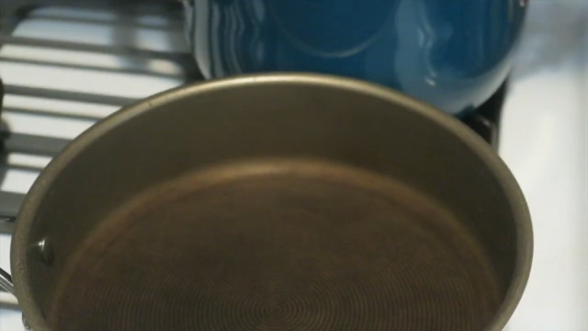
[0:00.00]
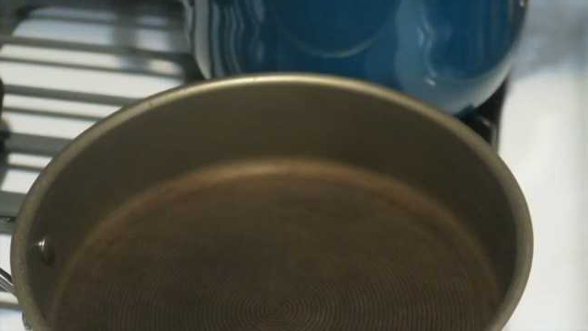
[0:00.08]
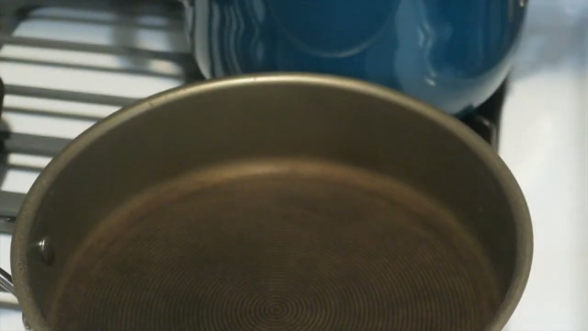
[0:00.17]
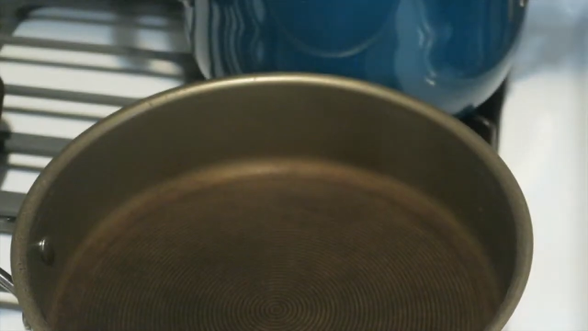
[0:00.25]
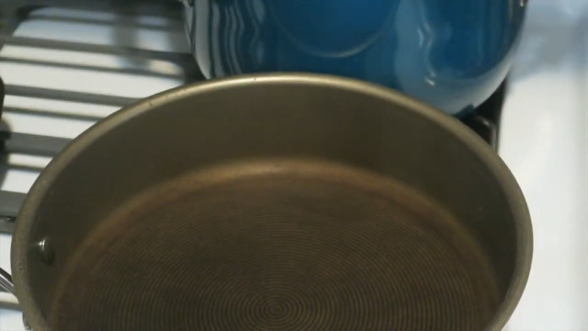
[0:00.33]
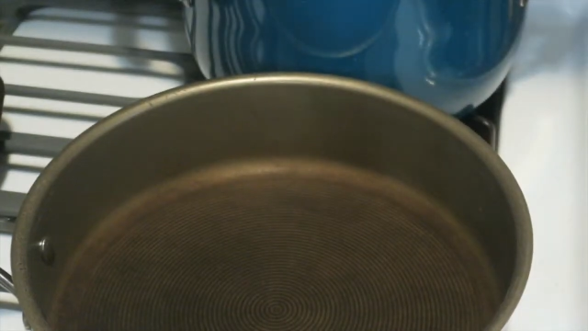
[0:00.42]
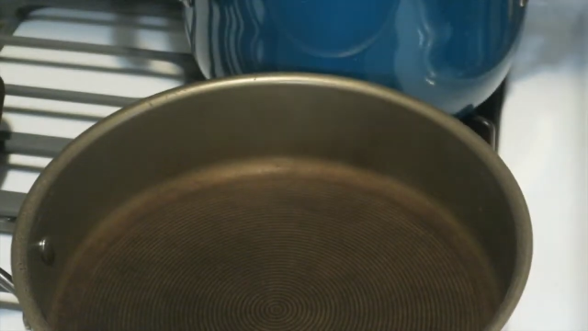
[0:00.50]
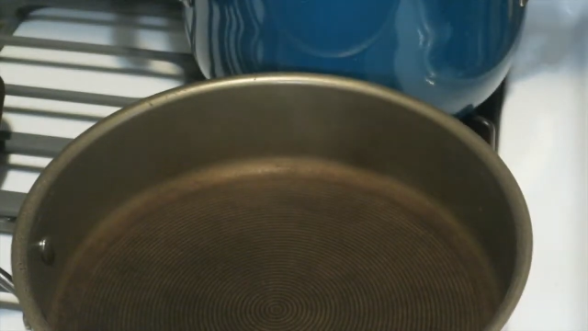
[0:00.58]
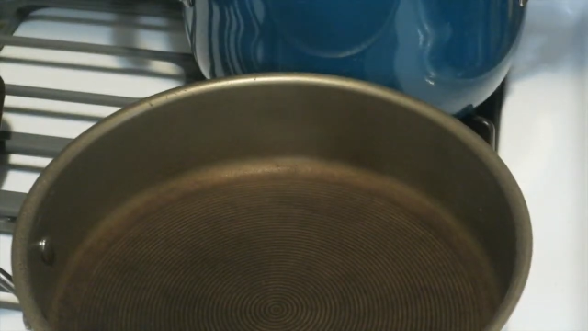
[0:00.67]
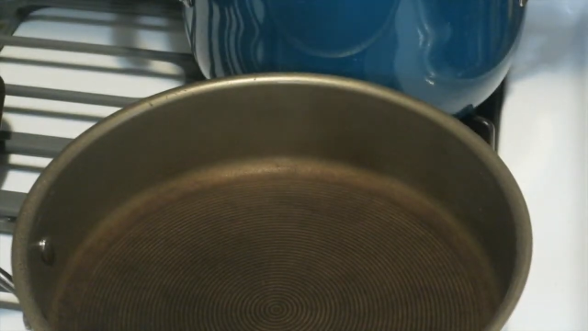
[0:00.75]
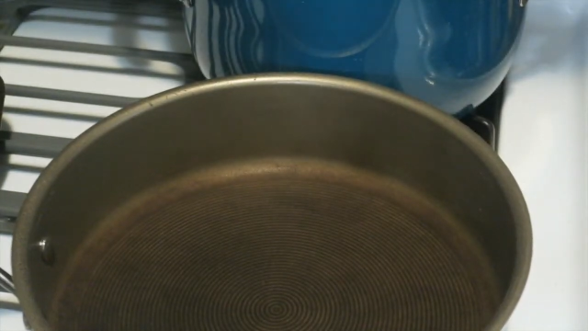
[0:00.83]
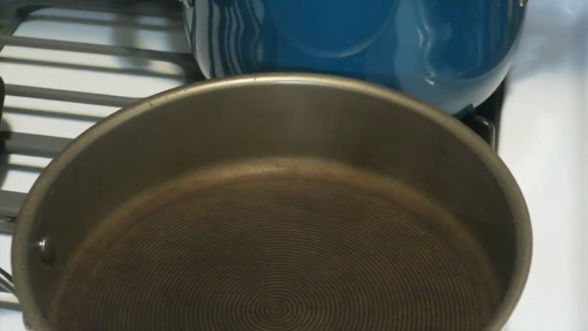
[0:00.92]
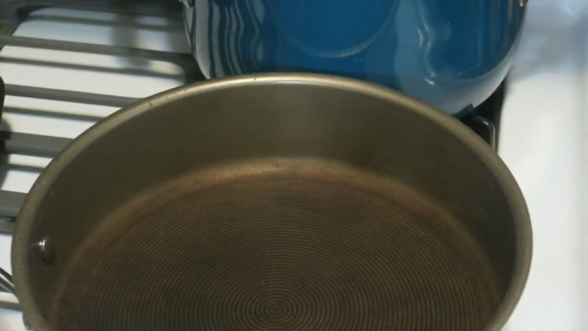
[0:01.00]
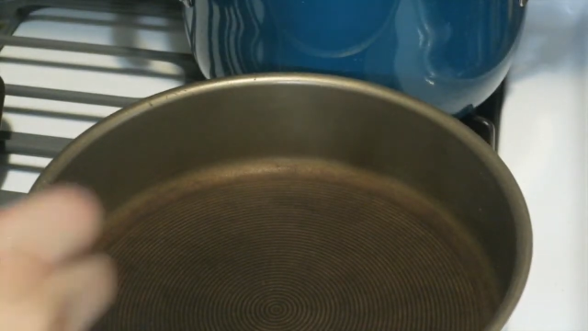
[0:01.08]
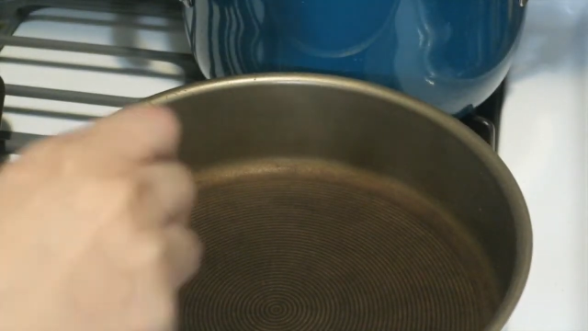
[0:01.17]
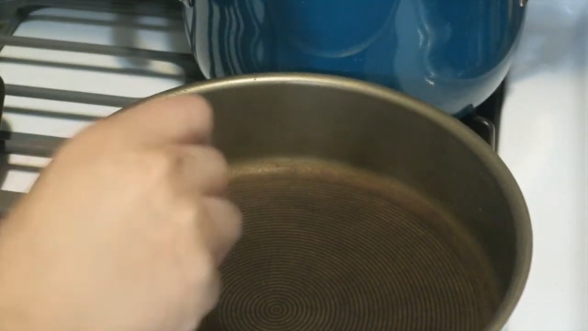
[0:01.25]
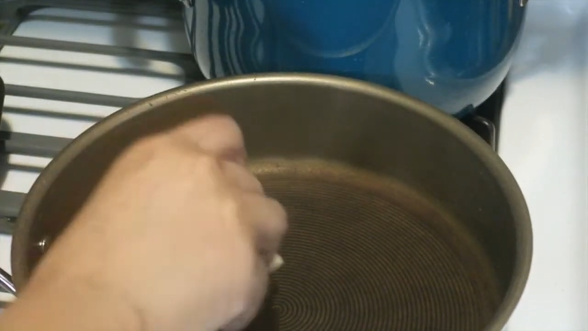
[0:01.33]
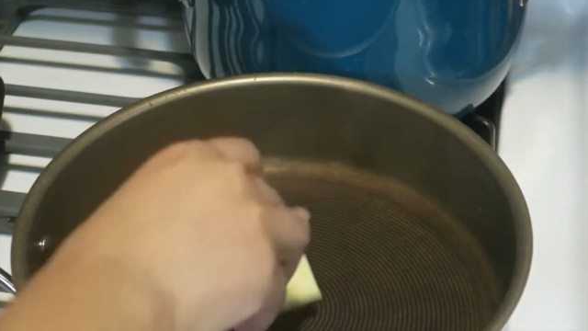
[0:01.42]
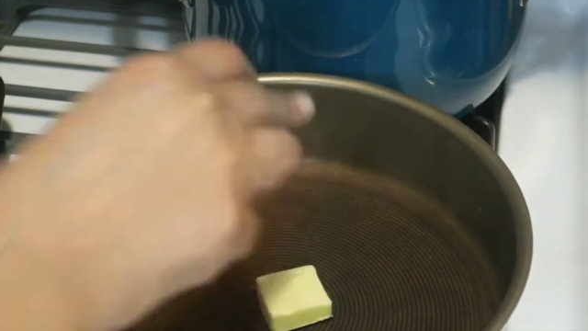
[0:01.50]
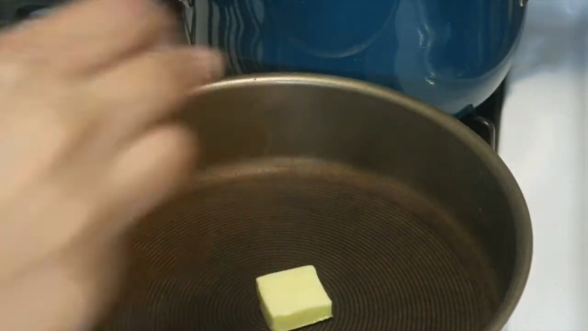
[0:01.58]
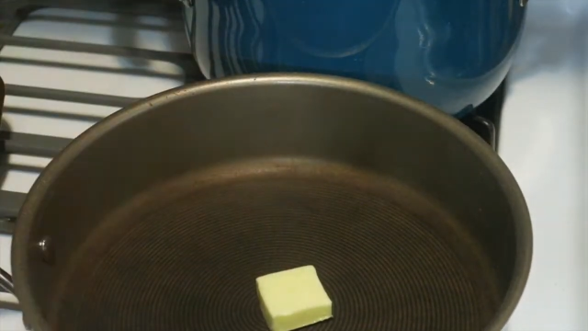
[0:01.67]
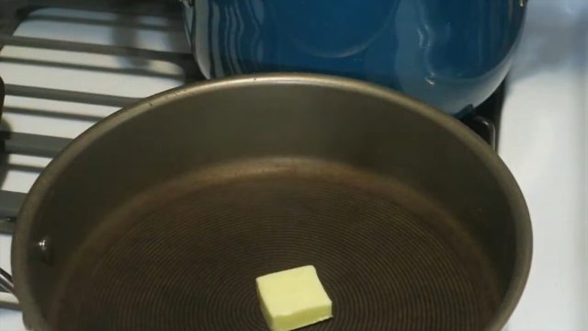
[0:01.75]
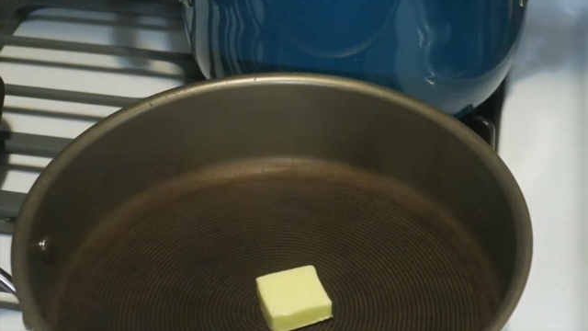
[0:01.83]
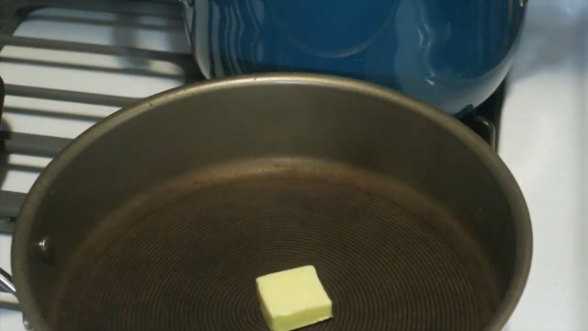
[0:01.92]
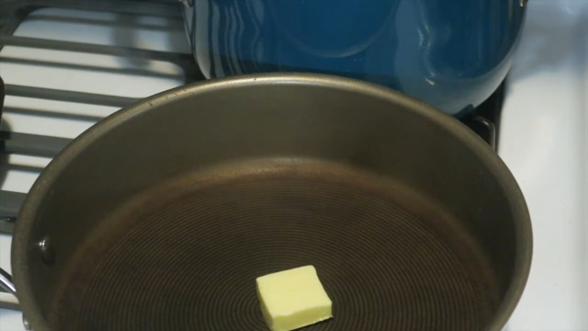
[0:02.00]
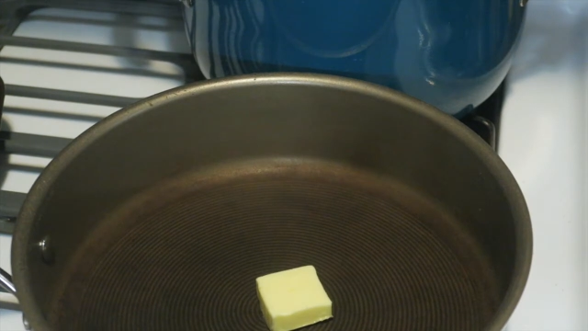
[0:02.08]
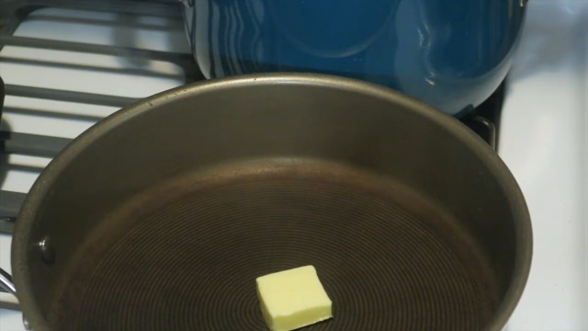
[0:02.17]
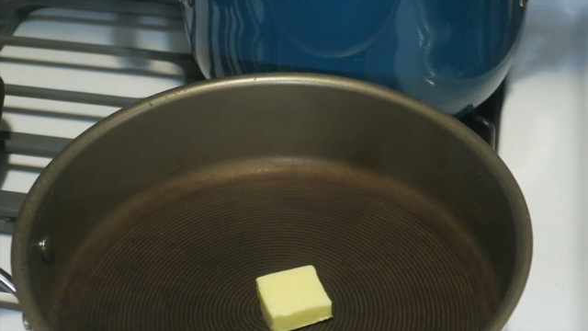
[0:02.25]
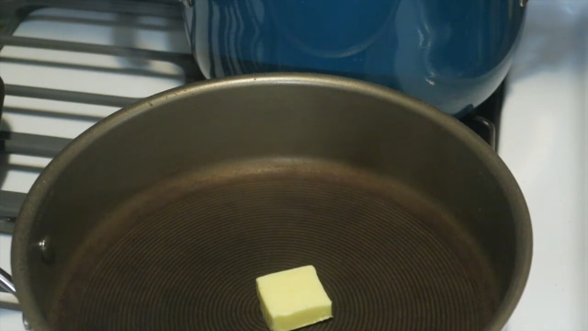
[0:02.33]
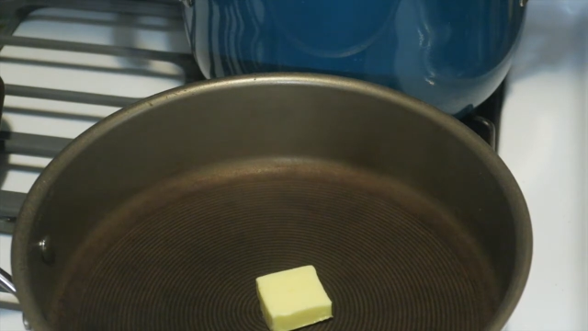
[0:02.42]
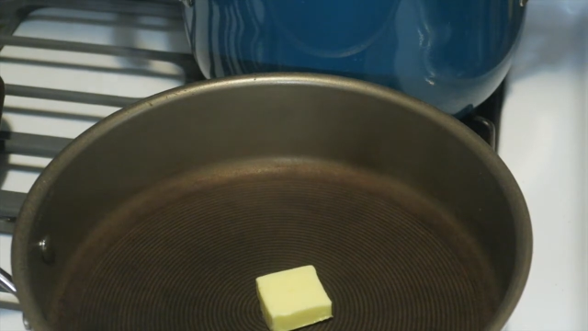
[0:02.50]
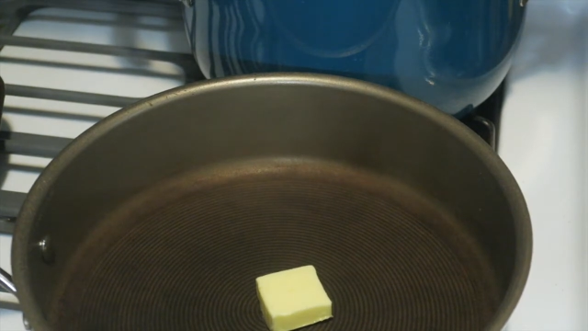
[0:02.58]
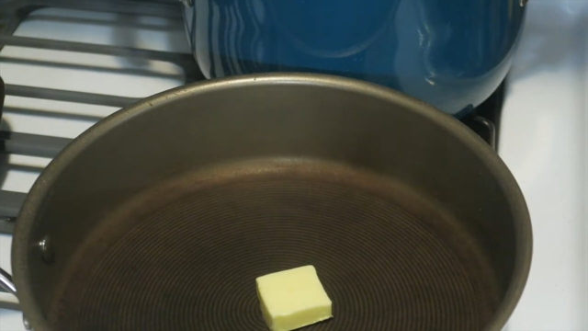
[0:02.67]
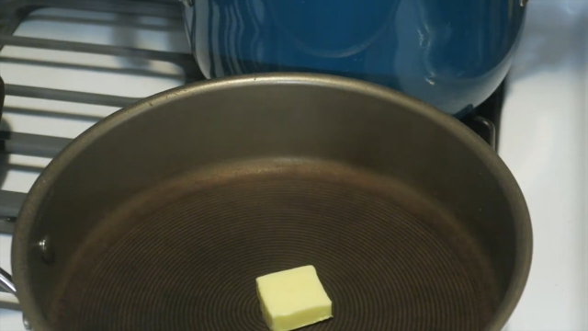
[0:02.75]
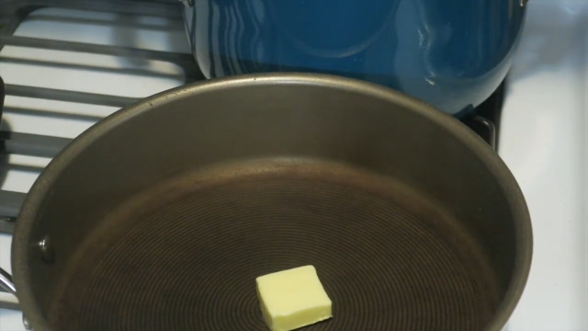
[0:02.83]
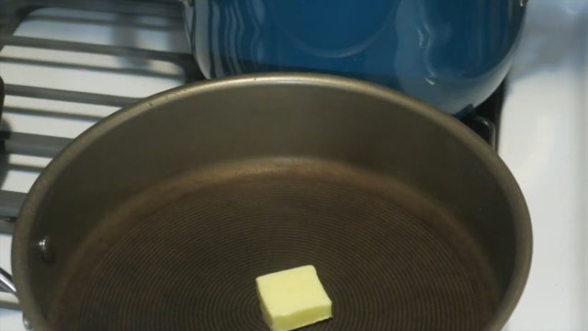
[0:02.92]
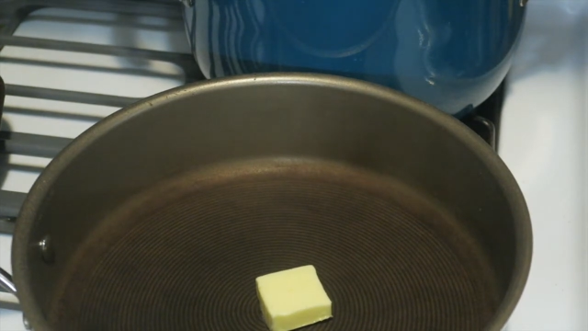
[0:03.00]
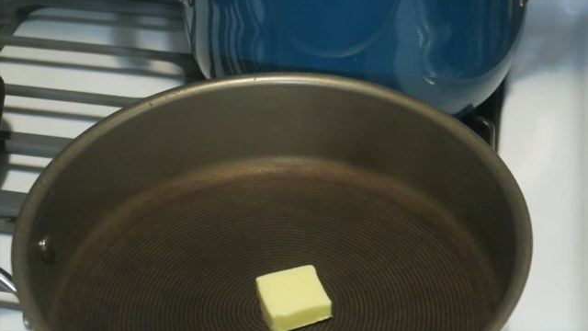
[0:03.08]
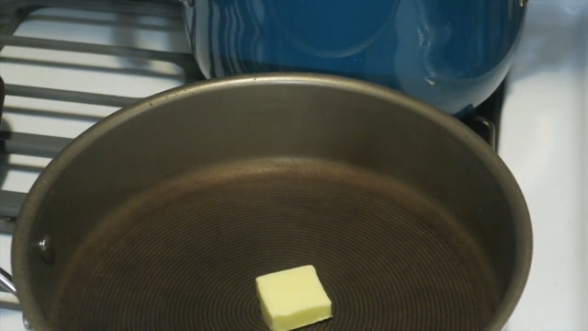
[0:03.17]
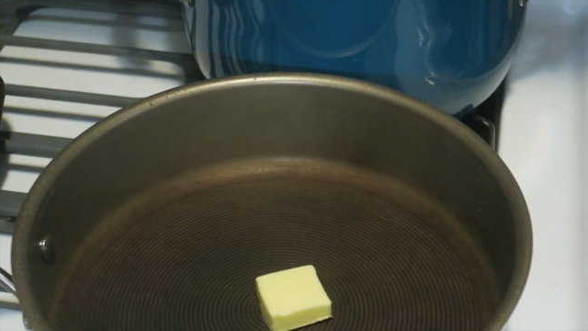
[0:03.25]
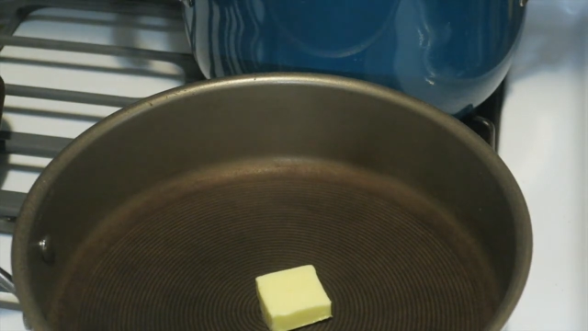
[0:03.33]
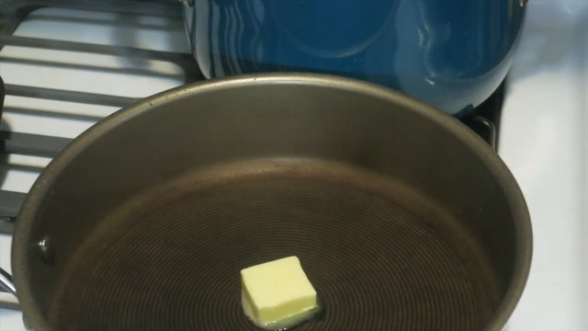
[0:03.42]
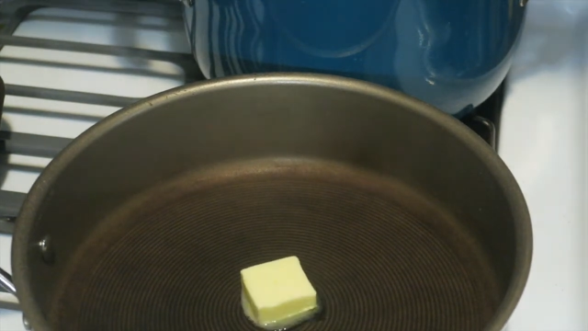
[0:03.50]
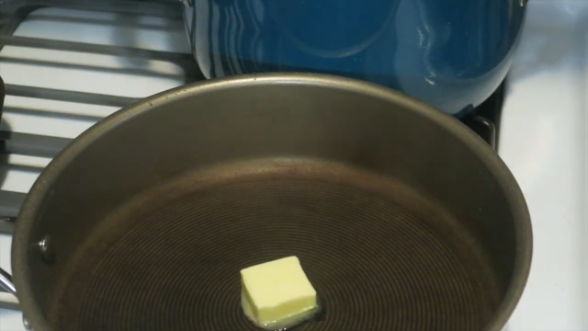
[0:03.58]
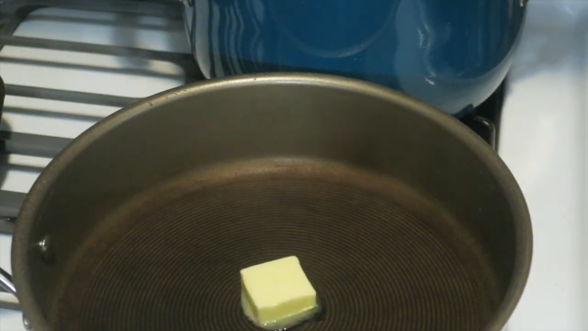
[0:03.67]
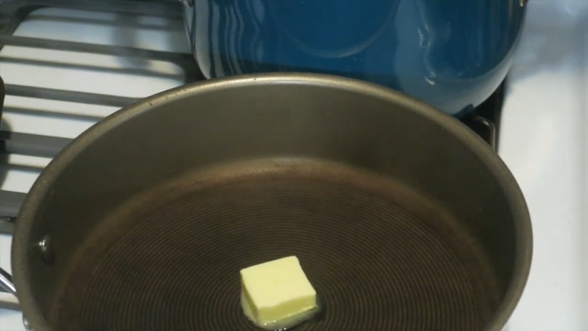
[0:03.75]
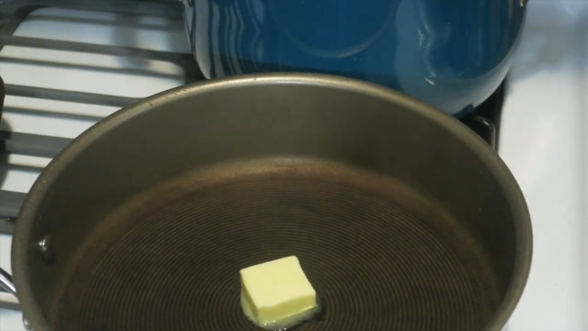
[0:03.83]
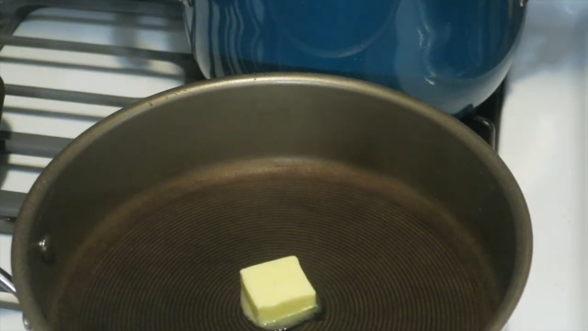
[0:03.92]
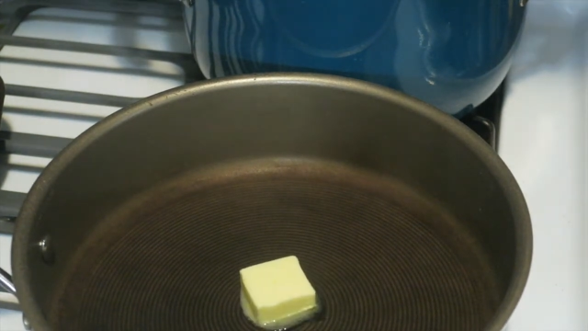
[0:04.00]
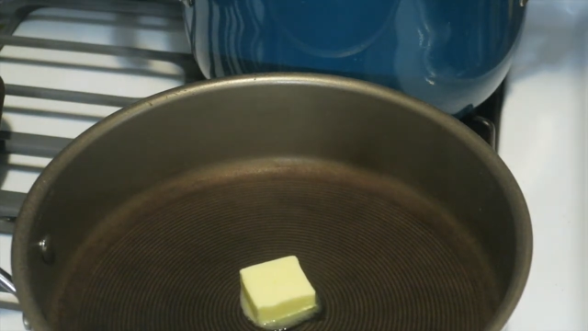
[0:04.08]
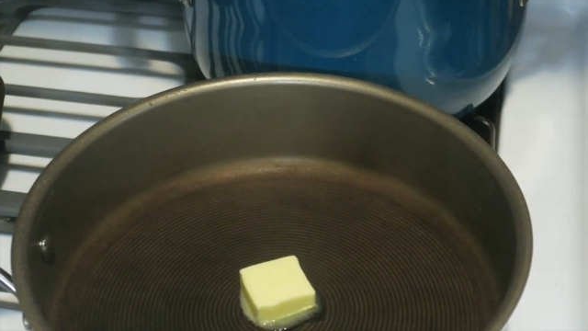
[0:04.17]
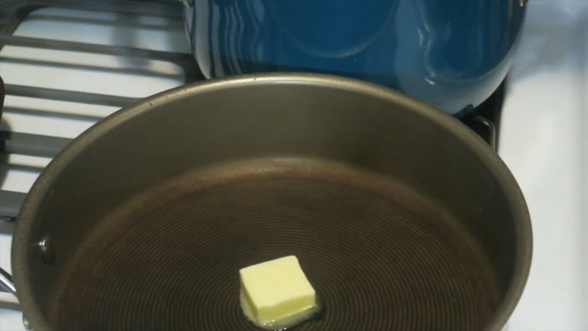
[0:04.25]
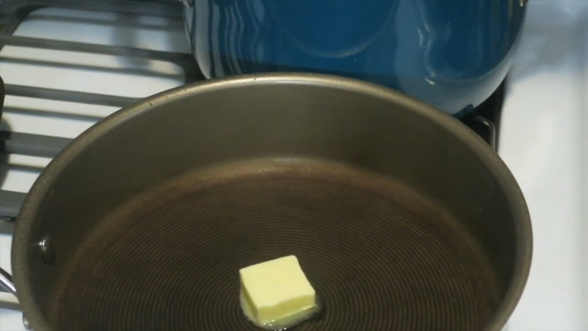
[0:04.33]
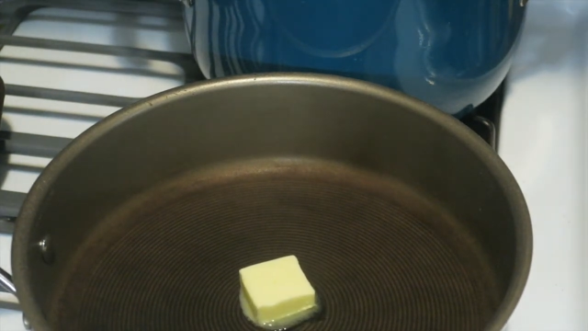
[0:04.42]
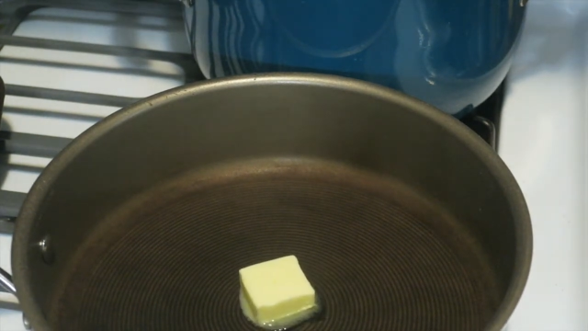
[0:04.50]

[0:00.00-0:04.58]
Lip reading: Nobody's mouth can be seen.